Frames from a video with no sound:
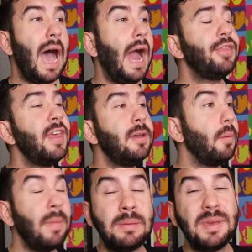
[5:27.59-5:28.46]
I
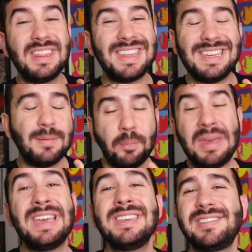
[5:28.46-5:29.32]
think maybe the
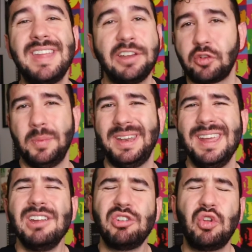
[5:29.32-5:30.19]
biggest detriment
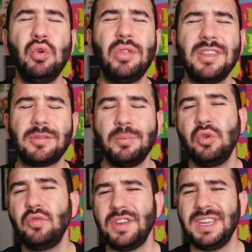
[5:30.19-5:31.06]
to this
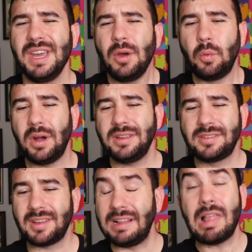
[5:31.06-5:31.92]
movie was a